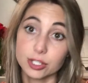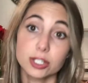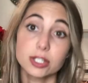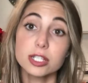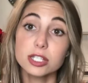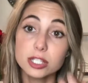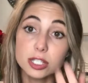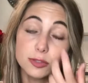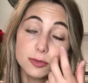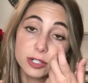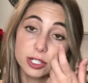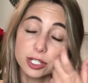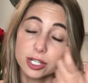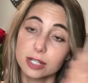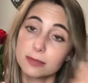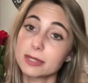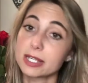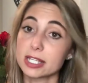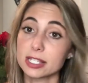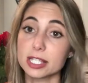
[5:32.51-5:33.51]
So this is really
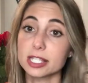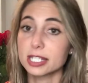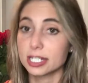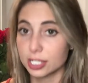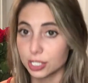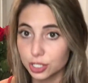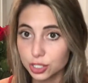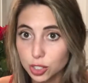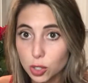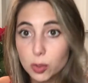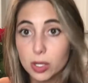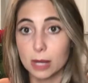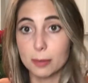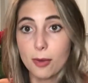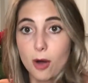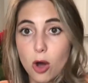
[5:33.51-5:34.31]
good because it's gonna soak up